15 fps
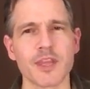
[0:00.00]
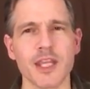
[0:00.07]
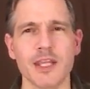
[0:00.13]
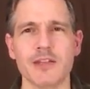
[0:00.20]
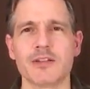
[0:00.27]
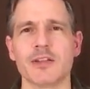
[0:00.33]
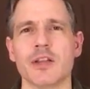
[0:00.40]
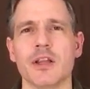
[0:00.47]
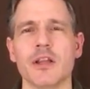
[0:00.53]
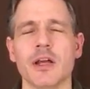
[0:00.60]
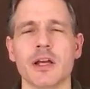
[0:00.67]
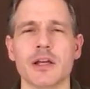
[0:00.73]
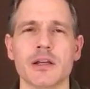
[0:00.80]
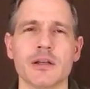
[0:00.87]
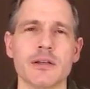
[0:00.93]
into the
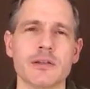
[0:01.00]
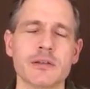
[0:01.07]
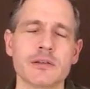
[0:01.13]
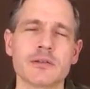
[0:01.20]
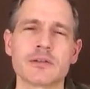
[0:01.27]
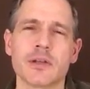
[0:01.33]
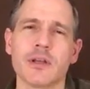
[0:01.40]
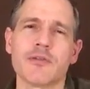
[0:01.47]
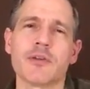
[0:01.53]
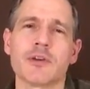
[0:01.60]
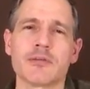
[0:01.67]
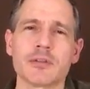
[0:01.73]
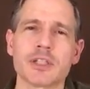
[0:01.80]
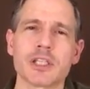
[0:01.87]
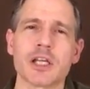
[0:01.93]
lung. So that
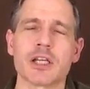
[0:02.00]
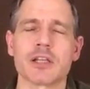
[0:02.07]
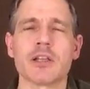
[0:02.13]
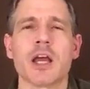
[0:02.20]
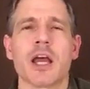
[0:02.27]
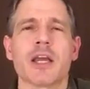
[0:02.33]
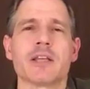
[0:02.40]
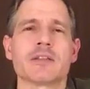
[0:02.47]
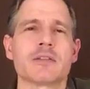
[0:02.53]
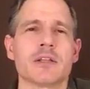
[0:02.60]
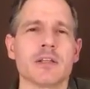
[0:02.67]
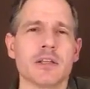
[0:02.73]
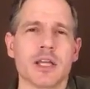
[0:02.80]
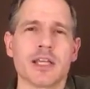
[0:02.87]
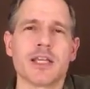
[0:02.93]
felt really kind of nice.
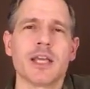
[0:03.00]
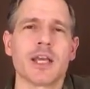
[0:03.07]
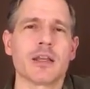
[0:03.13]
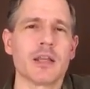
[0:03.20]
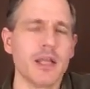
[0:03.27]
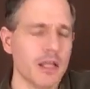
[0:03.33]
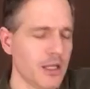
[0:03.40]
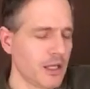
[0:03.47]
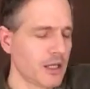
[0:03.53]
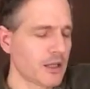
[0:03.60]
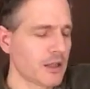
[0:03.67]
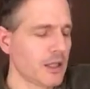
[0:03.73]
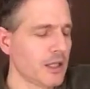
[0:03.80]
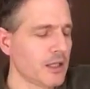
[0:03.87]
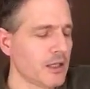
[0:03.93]
And again, I
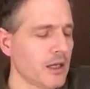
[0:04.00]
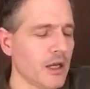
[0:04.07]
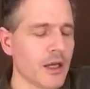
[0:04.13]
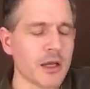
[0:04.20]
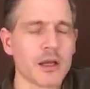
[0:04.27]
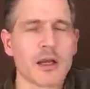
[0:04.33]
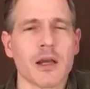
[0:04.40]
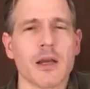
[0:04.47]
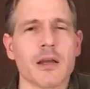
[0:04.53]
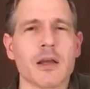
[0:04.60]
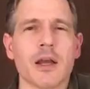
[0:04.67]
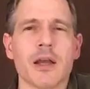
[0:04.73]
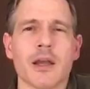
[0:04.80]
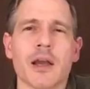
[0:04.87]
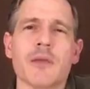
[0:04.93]
think
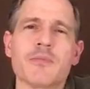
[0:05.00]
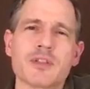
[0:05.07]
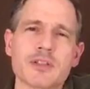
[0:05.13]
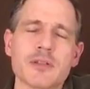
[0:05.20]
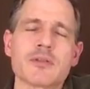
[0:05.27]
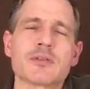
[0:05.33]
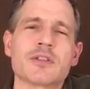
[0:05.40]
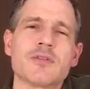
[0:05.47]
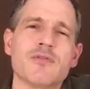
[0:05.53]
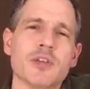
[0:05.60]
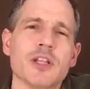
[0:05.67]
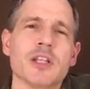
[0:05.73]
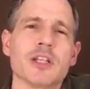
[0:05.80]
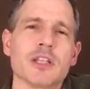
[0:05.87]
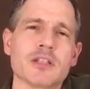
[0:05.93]
I'm still
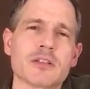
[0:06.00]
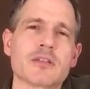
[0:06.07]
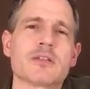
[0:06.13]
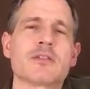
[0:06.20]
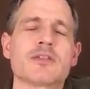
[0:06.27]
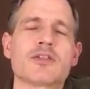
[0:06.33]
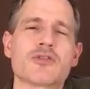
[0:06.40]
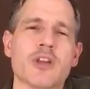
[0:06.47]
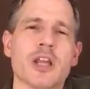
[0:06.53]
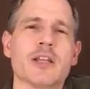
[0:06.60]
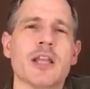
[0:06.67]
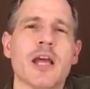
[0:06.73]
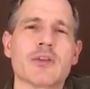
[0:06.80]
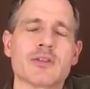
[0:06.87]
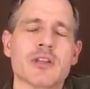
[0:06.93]
feeling this
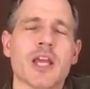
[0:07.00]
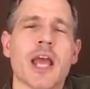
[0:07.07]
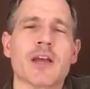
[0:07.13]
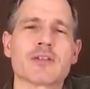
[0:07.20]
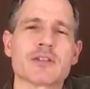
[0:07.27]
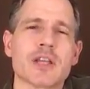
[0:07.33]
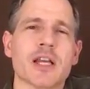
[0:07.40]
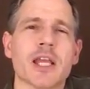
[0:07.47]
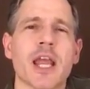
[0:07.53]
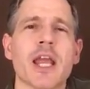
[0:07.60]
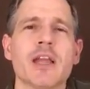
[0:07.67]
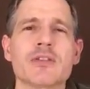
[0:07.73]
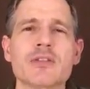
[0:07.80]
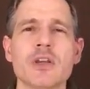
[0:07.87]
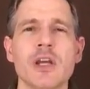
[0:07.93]
strand out to the outside
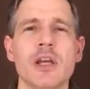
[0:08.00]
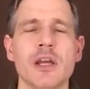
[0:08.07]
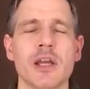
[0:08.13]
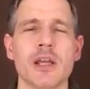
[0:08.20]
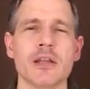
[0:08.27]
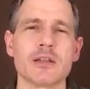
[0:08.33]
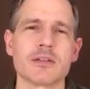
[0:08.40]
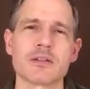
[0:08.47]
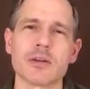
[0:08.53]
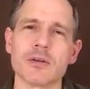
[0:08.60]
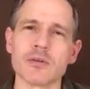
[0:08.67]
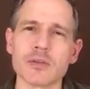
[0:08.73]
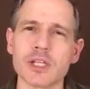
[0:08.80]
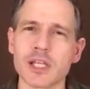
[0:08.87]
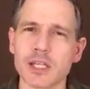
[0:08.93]
edge, and
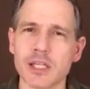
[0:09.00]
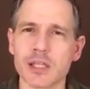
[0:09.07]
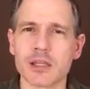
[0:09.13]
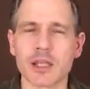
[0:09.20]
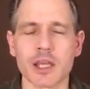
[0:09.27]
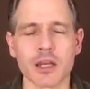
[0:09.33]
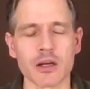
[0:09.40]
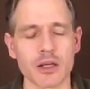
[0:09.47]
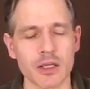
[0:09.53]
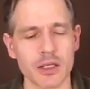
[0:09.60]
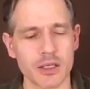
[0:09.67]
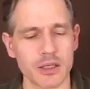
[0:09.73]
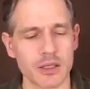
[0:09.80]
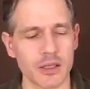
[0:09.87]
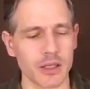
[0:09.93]
so getting in there
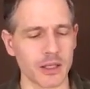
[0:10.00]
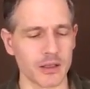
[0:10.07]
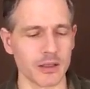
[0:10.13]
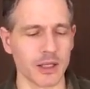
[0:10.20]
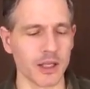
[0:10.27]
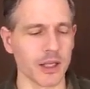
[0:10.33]
and